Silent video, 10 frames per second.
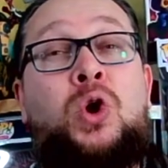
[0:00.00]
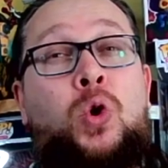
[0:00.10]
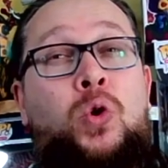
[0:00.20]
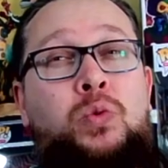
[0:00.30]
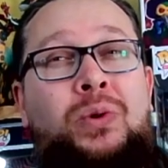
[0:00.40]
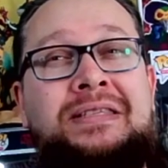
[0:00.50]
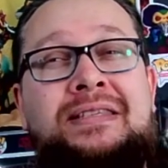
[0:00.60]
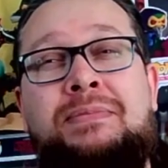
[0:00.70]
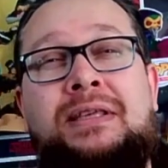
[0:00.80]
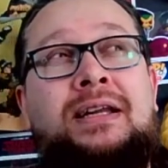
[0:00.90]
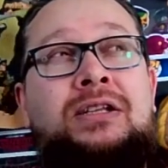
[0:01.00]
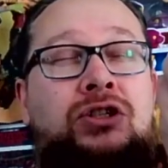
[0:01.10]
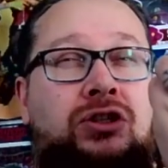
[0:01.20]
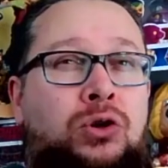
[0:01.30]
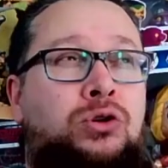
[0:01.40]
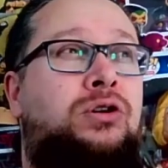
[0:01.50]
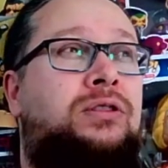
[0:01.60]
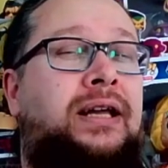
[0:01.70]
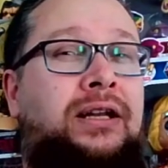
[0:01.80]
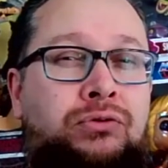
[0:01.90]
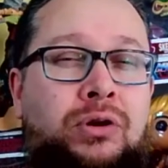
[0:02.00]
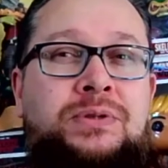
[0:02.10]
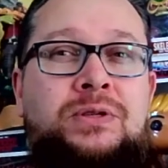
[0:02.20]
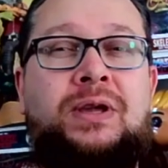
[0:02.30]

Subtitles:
or you want something that is so good that grips you,